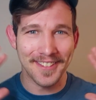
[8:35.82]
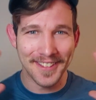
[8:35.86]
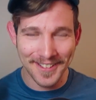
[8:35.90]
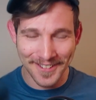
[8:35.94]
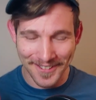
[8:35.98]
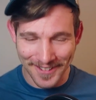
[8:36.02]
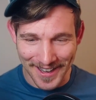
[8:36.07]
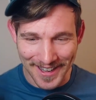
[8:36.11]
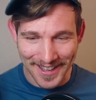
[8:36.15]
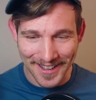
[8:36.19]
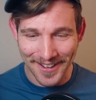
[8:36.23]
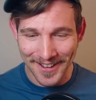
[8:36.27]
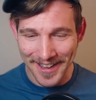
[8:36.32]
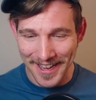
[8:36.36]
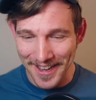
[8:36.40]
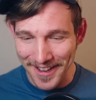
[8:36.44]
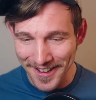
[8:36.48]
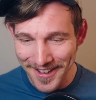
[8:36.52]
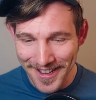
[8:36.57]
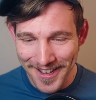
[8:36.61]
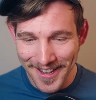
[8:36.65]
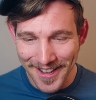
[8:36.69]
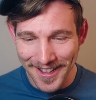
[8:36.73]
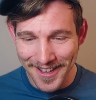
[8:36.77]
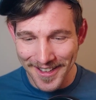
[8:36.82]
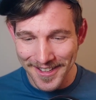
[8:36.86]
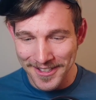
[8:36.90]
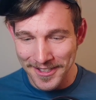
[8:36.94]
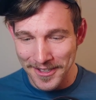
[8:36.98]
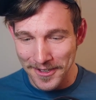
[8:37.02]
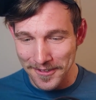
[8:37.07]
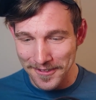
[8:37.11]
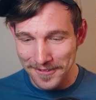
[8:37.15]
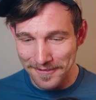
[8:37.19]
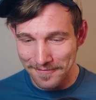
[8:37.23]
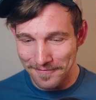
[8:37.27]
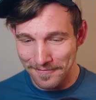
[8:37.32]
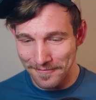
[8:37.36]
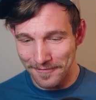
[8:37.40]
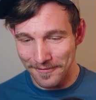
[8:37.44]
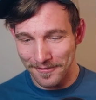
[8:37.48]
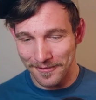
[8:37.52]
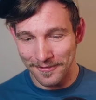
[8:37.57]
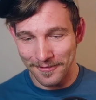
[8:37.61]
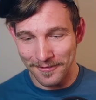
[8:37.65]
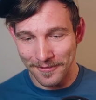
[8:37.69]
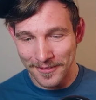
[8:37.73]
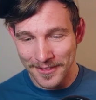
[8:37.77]
Great. Okay. So
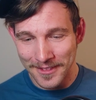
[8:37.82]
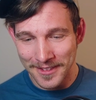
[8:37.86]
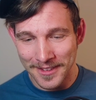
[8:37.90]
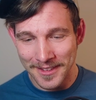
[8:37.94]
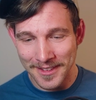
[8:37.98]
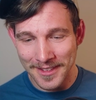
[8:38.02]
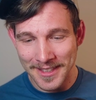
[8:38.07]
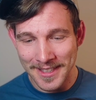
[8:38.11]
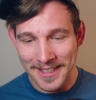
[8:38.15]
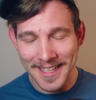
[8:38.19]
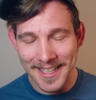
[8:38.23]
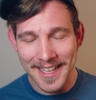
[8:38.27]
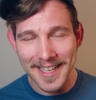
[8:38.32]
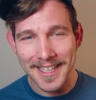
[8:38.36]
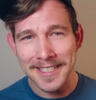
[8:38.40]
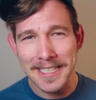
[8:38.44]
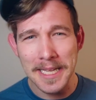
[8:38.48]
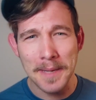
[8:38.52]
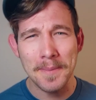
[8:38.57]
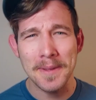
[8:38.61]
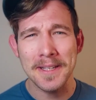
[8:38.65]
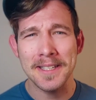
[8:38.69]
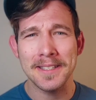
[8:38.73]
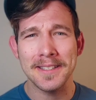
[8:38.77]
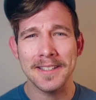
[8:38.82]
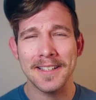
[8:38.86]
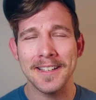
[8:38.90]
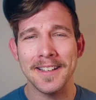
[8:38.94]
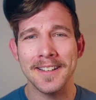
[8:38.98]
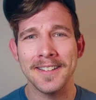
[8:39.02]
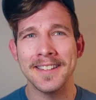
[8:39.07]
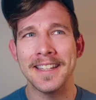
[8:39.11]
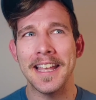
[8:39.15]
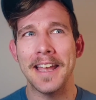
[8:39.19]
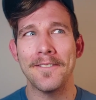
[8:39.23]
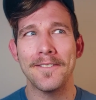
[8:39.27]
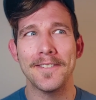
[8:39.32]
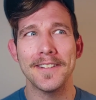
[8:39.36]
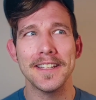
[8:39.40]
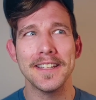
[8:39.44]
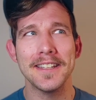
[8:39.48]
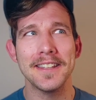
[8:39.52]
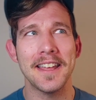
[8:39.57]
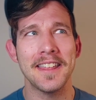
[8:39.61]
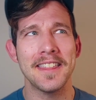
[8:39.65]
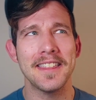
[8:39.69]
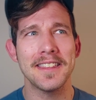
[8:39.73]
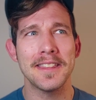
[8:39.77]
the next step is
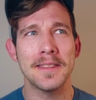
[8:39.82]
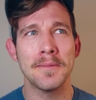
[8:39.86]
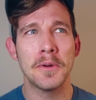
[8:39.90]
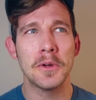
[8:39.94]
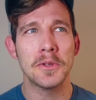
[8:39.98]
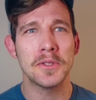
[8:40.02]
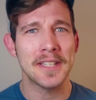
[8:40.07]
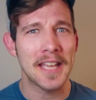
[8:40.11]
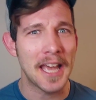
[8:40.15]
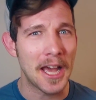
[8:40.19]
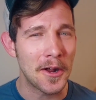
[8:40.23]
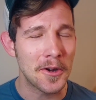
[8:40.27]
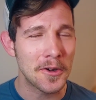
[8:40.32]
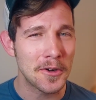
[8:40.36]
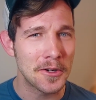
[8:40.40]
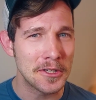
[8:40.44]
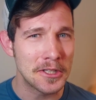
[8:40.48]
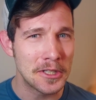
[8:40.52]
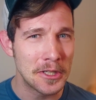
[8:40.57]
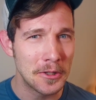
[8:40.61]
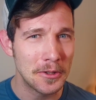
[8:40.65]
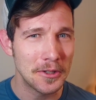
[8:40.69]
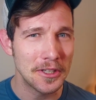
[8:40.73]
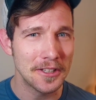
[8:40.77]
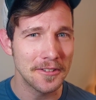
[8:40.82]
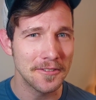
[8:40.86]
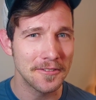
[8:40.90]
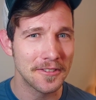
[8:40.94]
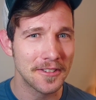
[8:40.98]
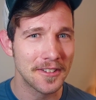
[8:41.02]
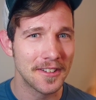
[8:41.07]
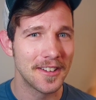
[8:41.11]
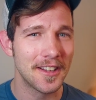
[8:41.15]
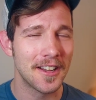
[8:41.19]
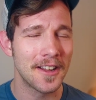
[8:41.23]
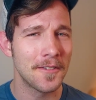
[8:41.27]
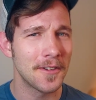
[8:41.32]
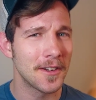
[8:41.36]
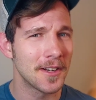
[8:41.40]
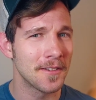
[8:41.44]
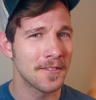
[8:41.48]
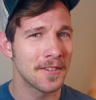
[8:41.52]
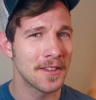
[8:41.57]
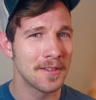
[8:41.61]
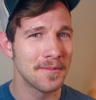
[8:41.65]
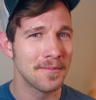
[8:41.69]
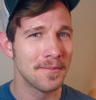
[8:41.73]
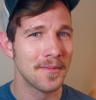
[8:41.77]
definitely, I think, the most counterintuitive of all of
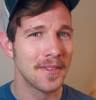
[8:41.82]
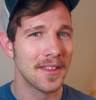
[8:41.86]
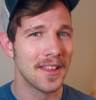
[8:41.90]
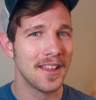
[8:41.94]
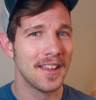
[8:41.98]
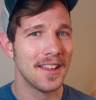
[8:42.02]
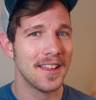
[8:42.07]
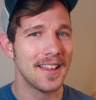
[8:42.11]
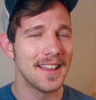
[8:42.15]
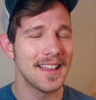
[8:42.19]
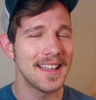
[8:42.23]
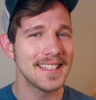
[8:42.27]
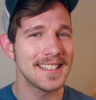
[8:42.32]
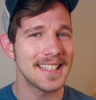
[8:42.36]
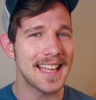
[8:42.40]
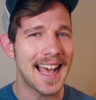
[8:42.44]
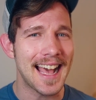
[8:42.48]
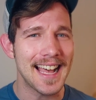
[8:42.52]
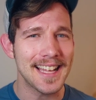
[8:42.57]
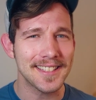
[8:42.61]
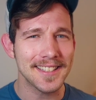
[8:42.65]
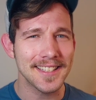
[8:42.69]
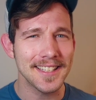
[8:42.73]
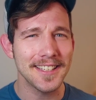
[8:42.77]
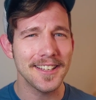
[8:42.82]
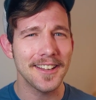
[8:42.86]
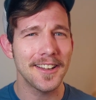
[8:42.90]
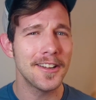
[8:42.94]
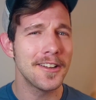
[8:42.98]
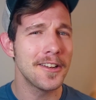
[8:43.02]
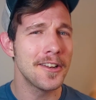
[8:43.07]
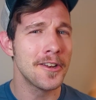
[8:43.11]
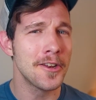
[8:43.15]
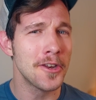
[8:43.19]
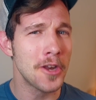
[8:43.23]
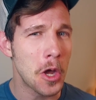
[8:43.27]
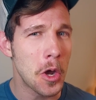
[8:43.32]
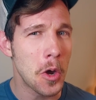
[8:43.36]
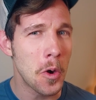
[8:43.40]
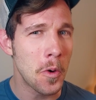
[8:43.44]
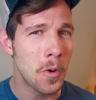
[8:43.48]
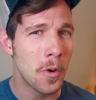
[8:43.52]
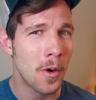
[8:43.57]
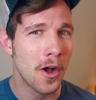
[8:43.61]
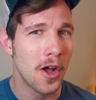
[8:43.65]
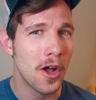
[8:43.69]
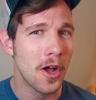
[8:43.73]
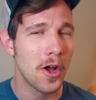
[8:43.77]
them, is asking a
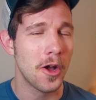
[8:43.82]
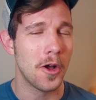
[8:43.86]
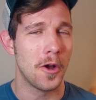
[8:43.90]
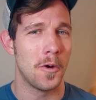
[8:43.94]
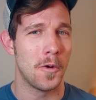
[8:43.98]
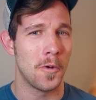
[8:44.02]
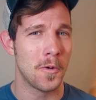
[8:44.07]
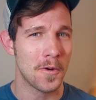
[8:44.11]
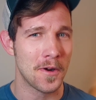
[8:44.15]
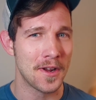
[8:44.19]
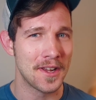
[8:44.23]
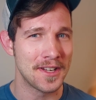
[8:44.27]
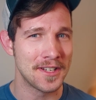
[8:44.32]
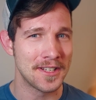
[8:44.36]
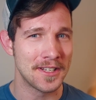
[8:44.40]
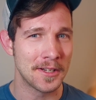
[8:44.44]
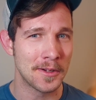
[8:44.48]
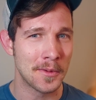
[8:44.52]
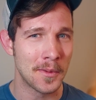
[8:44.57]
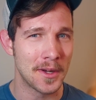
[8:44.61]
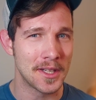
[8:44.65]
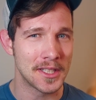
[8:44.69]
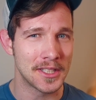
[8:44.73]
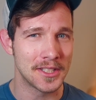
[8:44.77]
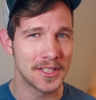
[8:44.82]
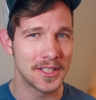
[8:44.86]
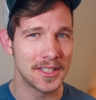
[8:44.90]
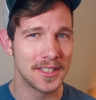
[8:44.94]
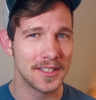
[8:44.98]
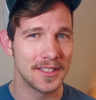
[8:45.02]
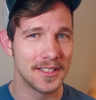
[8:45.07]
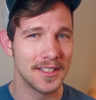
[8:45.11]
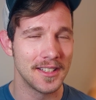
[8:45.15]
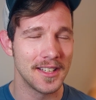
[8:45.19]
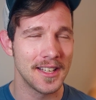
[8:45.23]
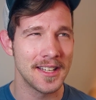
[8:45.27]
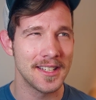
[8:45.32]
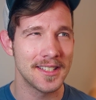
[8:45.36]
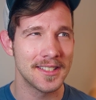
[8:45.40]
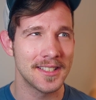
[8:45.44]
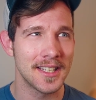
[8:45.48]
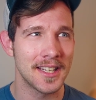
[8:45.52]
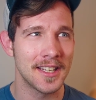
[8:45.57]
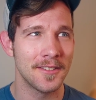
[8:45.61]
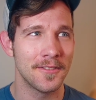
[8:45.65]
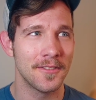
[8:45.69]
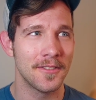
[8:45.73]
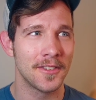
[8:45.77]
no-oriented question
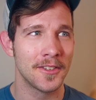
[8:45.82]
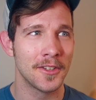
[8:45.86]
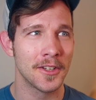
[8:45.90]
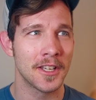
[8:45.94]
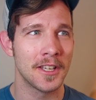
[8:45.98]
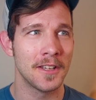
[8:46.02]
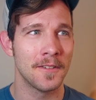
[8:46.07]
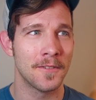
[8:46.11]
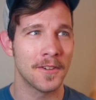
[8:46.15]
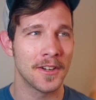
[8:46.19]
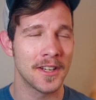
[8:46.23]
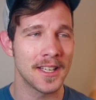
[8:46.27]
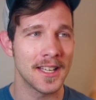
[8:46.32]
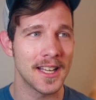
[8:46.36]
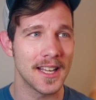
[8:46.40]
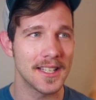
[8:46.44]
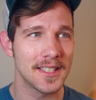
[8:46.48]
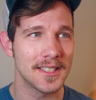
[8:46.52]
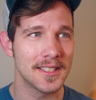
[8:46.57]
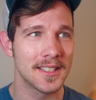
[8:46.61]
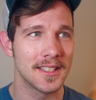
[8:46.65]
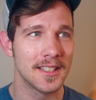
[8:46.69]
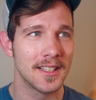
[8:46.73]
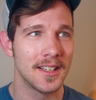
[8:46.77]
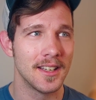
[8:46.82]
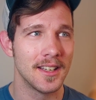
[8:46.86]
instead of looking for yes.